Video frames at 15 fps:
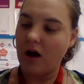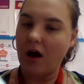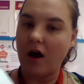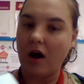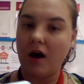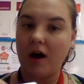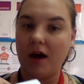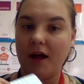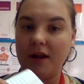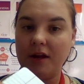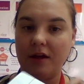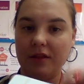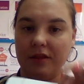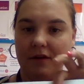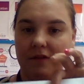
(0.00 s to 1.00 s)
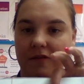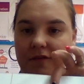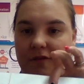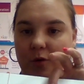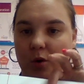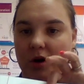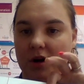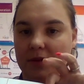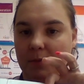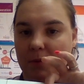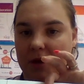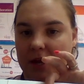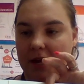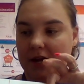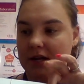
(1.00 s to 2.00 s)
On the 4th
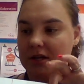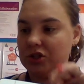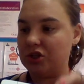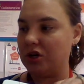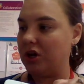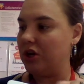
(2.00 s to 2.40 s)
page,